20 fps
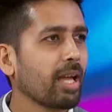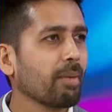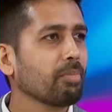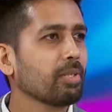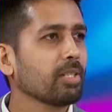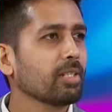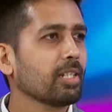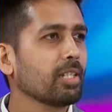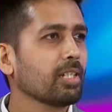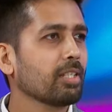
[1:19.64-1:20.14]

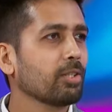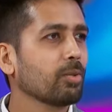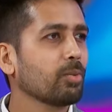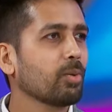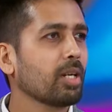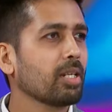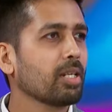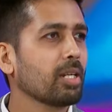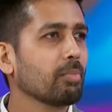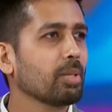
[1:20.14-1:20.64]
happens is you
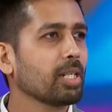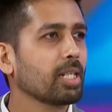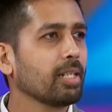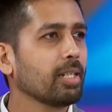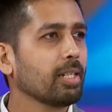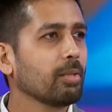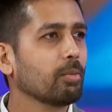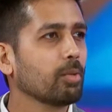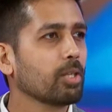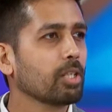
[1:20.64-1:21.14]
are
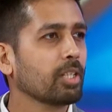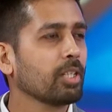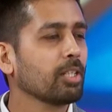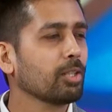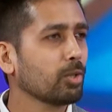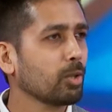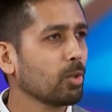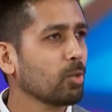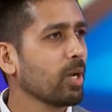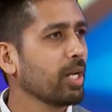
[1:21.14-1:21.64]
typically working
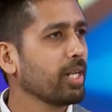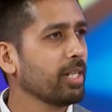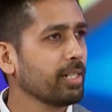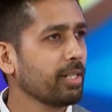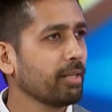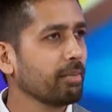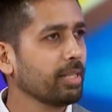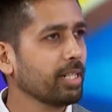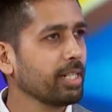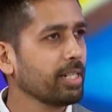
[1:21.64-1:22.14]
through an
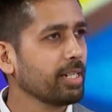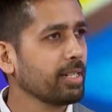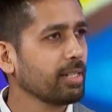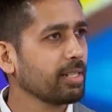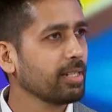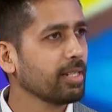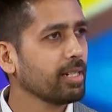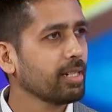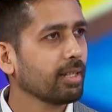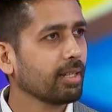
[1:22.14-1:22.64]

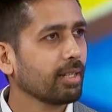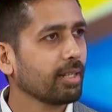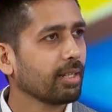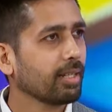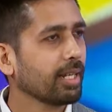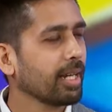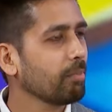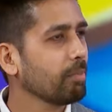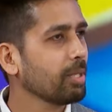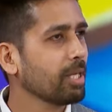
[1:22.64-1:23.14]
intermediary,
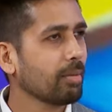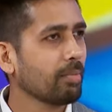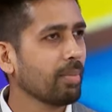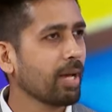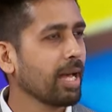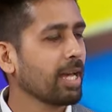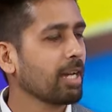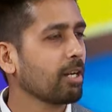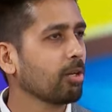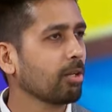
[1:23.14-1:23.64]
can be a
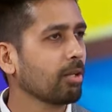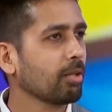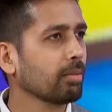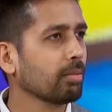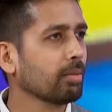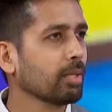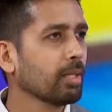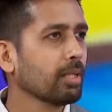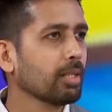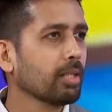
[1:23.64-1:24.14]
bank or a,
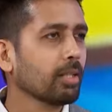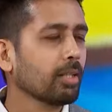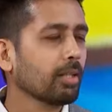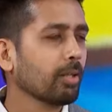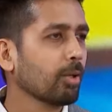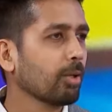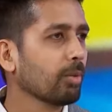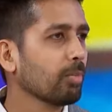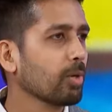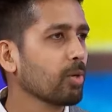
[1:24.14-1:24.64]

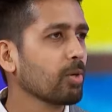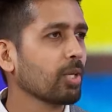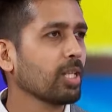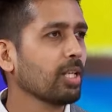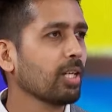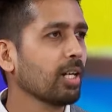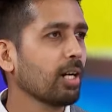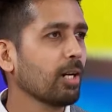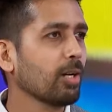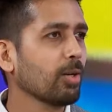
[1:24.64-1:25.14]
or a
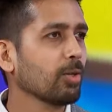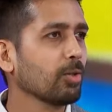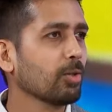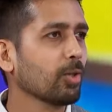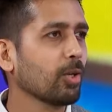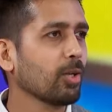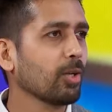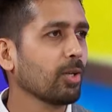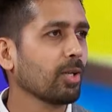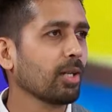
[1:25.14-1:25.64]
broking house
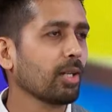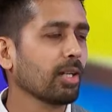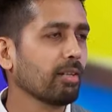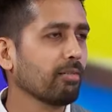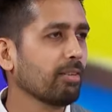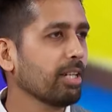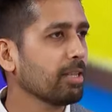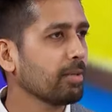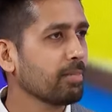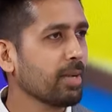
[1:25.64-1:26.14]
or a
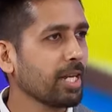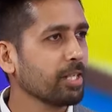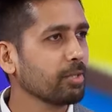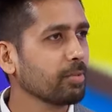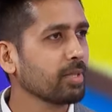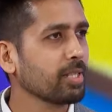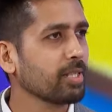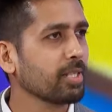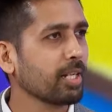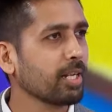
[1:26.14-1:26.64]
wealth
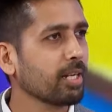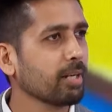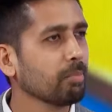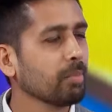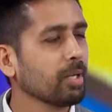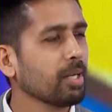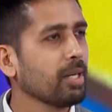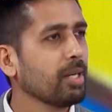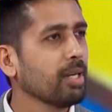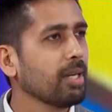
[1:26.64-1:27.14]
management setup,
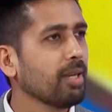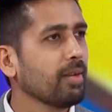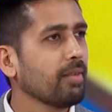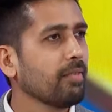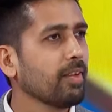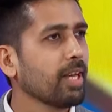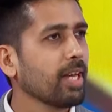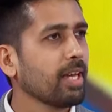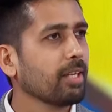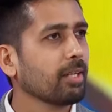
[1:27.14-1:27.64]

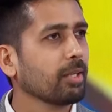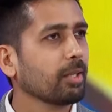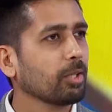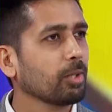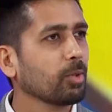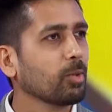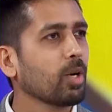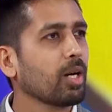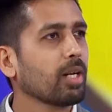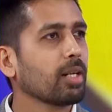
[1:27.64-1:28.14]
where
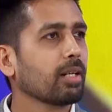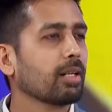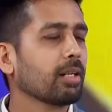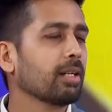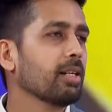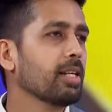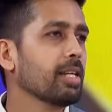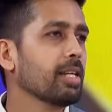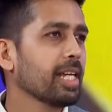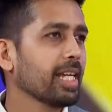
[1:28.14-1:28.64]
you are
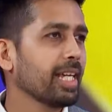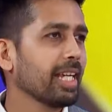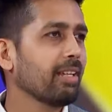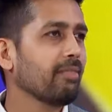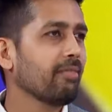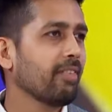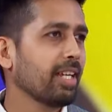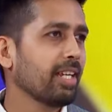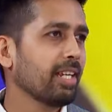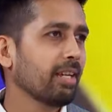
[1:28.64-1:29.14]

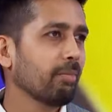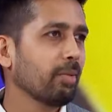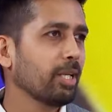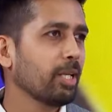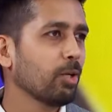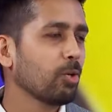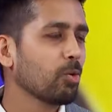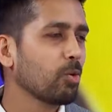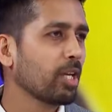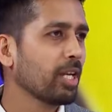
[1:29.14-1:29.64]

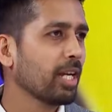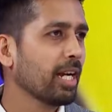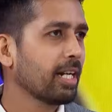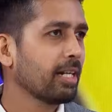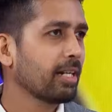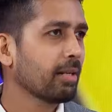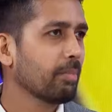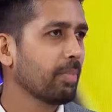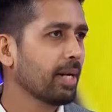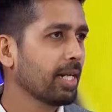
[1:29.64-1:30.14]
invariably looking
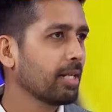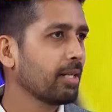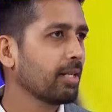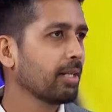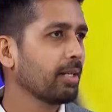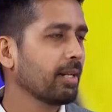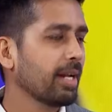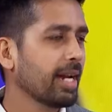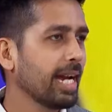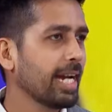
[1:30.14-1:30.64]
at a
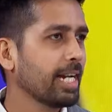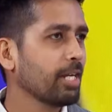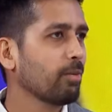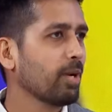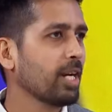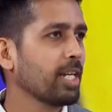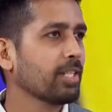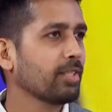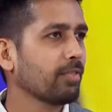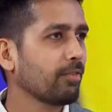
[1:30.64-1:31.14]
better
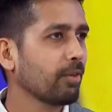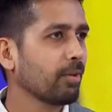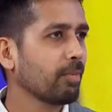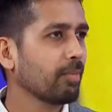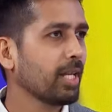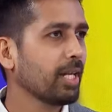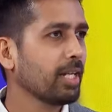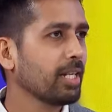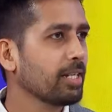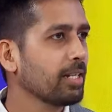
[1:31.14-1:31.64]
advice from
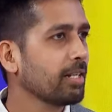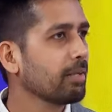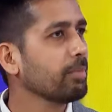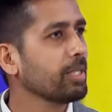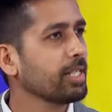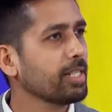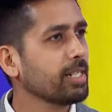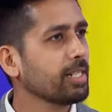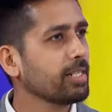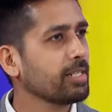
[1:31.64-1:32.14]
that
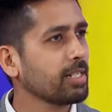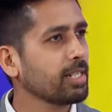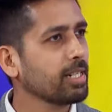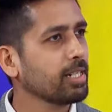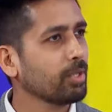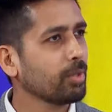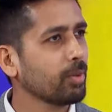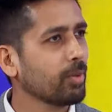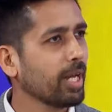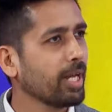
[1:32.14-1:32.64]
intermediary
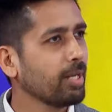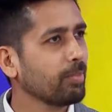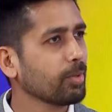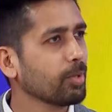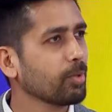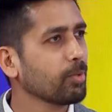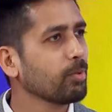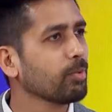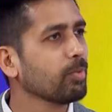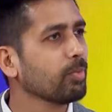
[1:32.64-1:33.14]
to help
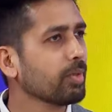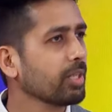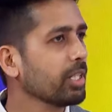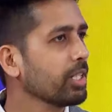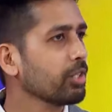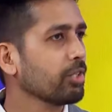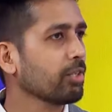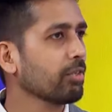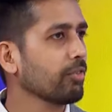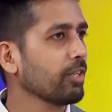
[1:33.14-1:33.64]
you
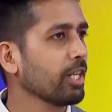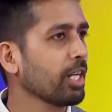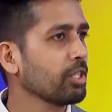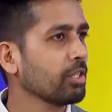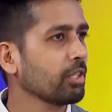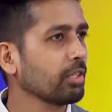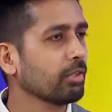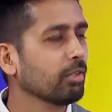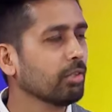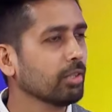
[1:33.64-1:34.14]
reach your
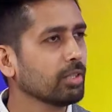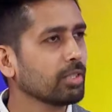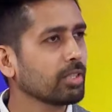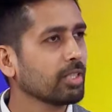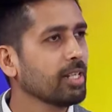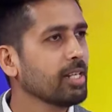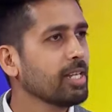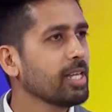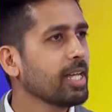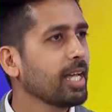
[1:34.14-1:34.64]
financial goals,
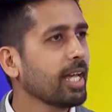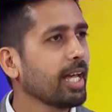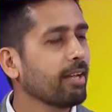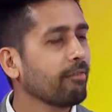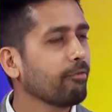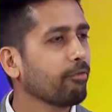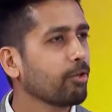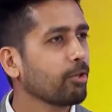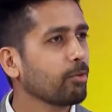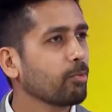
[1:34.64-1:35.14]

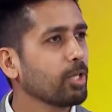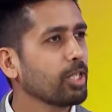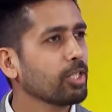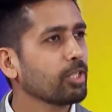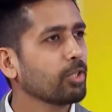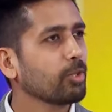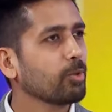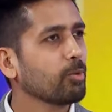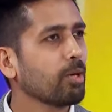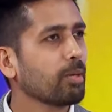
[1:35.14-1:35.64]
and for
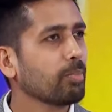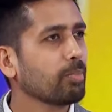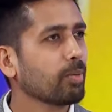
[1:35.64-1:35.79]
which you are